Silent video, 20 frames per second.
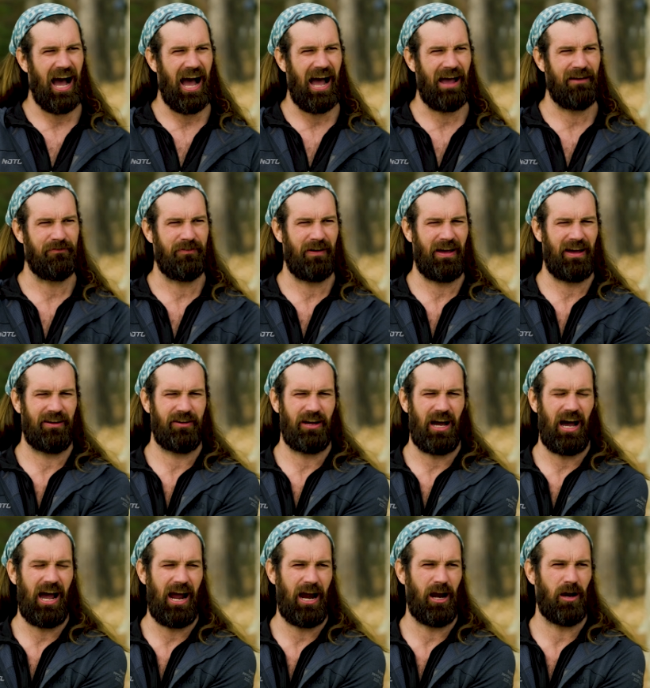I found
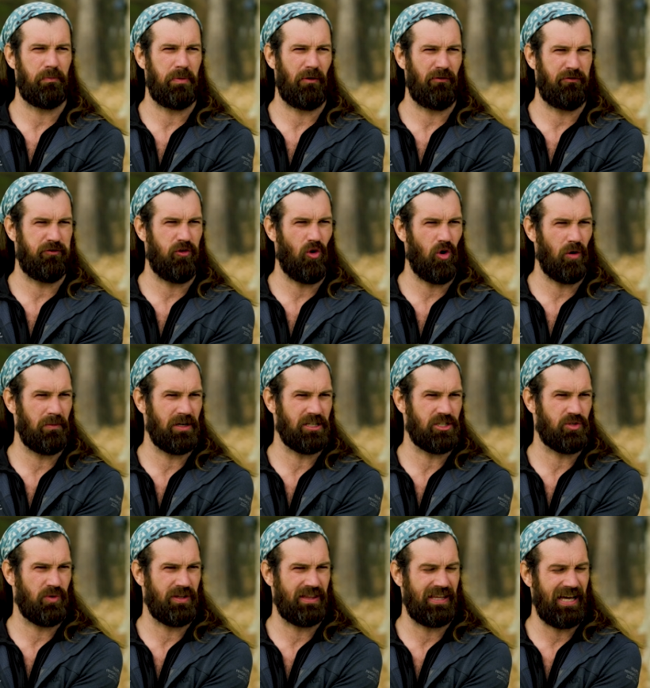a higher
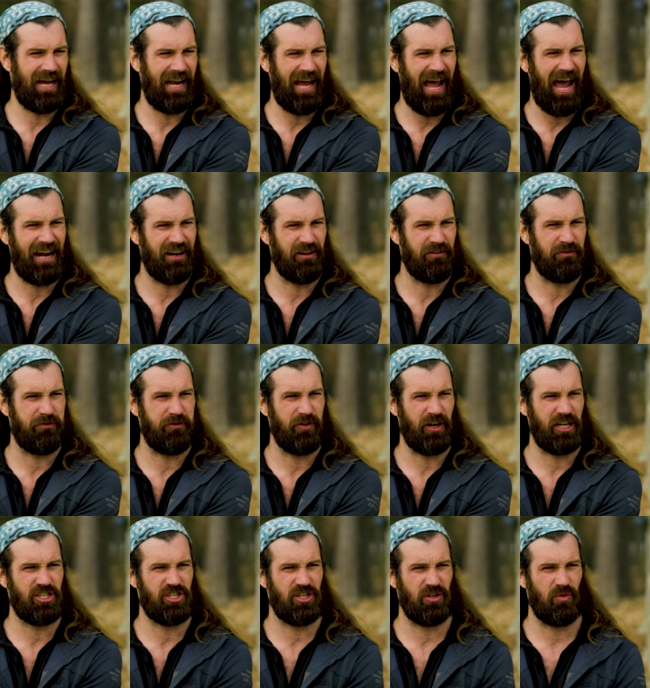performance with that added
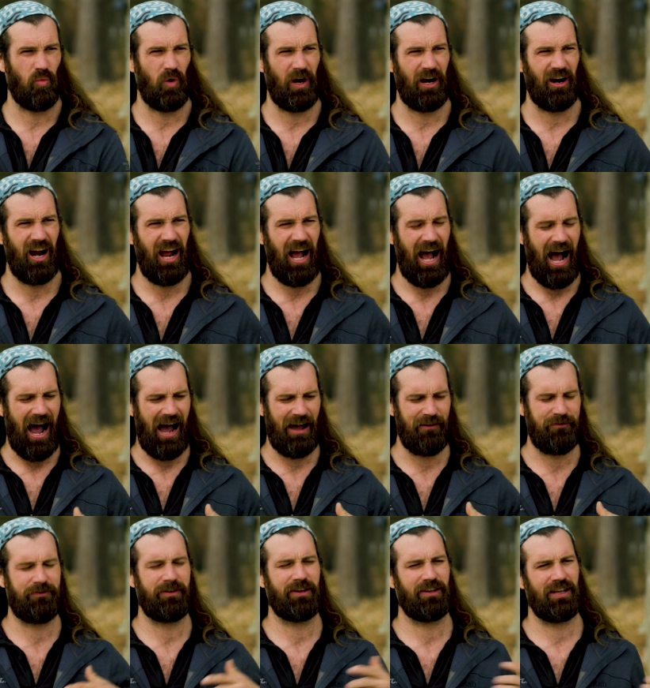friction, where I
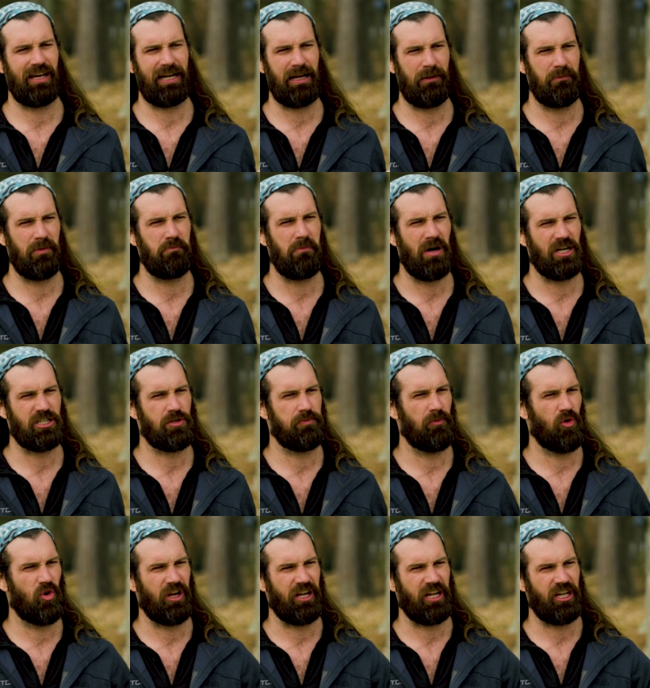feel like I'm much
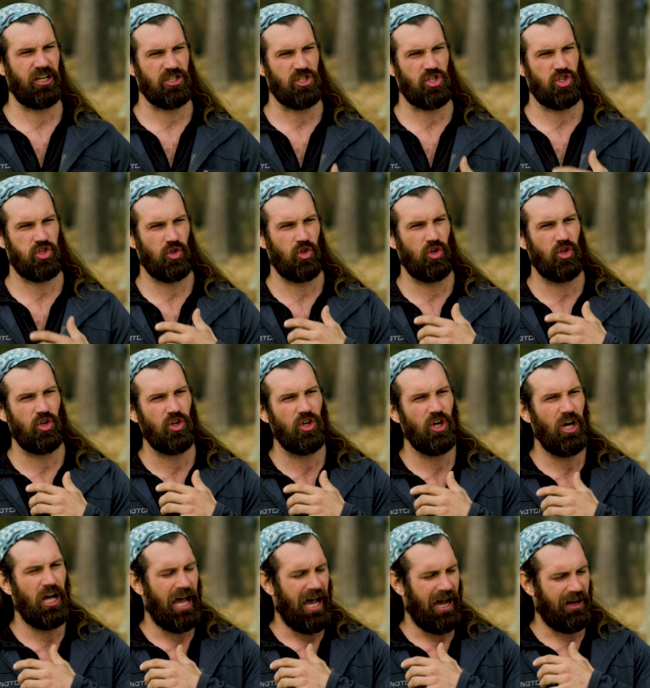more in control
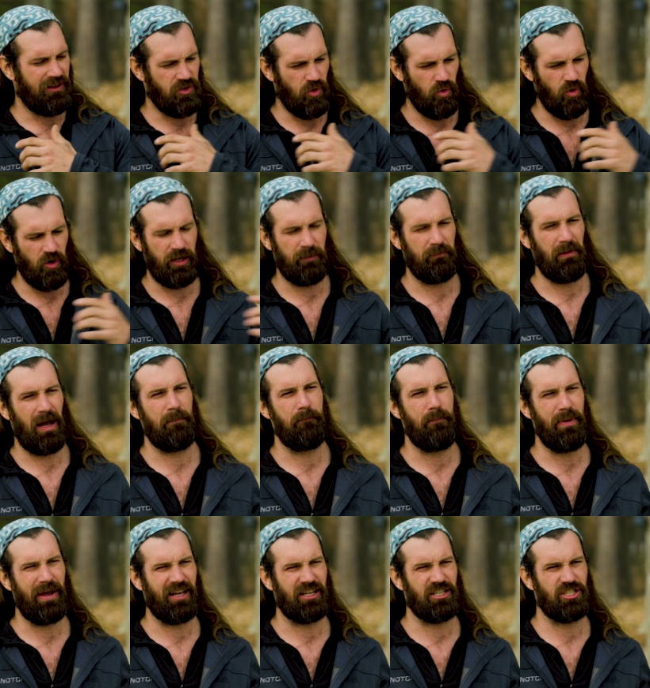during my
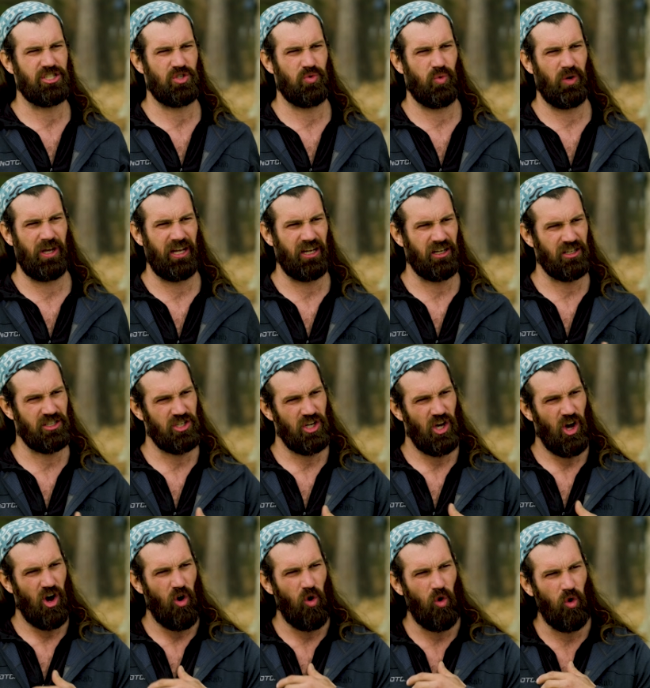big swings
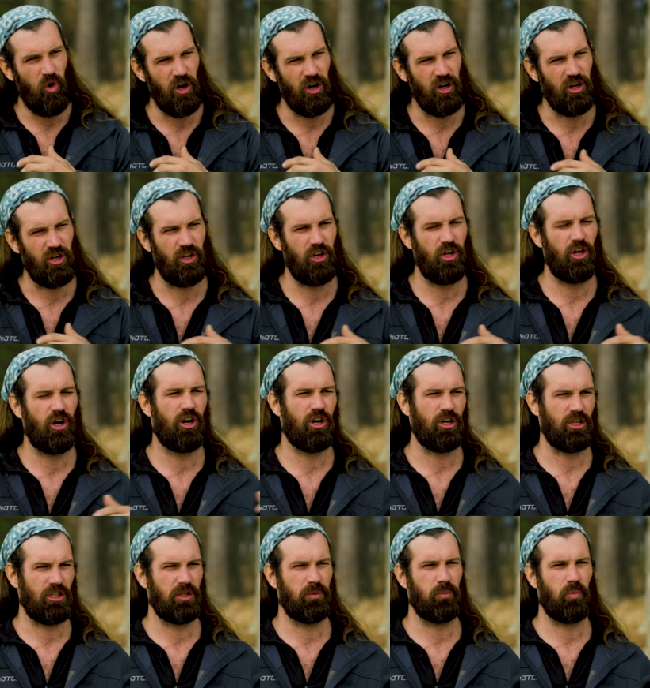or long
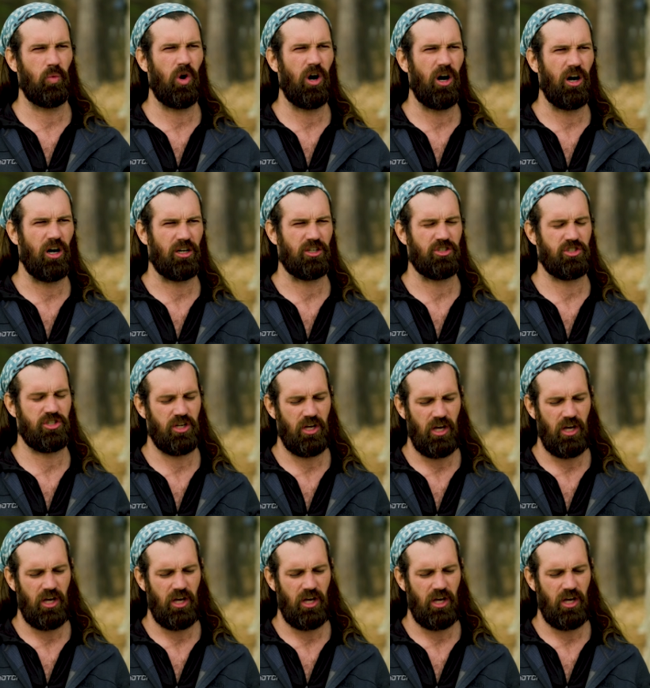limb walks.